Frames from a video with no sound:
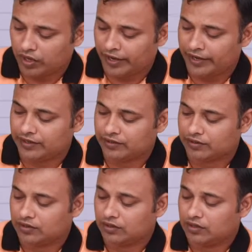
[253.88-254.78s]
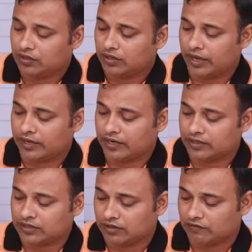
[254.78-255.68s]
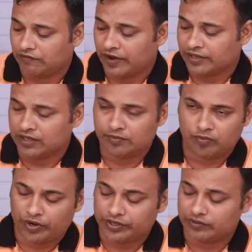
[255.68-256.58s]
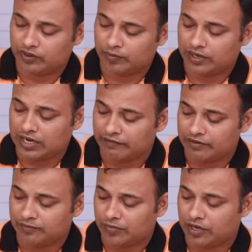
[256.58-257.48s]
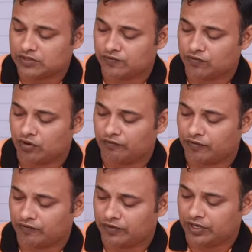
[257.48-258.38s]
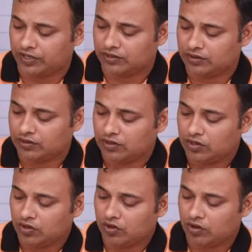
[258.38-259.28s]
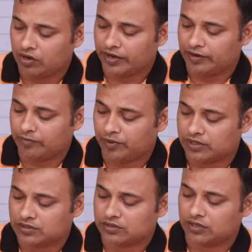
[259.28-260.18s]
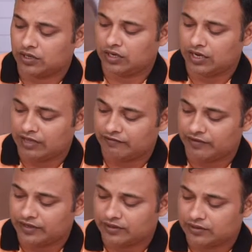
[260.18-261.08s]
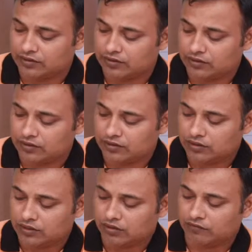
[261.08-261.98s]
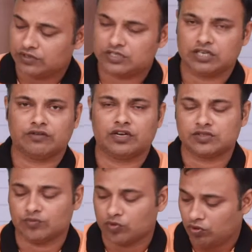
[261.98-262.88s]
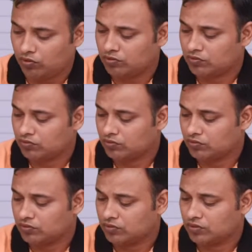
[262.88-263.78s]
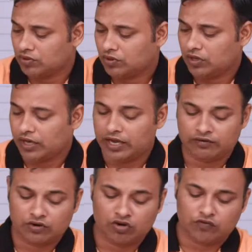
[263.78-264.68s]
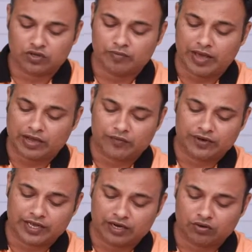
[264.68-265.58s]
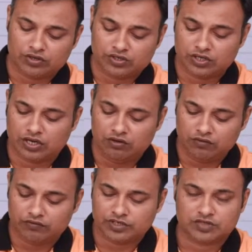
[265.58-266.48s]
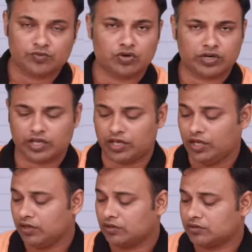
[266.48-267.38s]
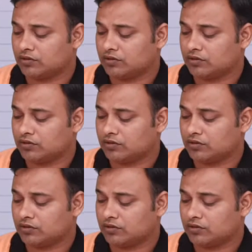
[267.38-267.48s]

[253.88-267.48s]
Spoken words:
8. And at the final point, it will be 11 plus 4, 15, or 8 plus 3, 11, whichever is more. And we'll go for the backward calculation now, which is more tricky.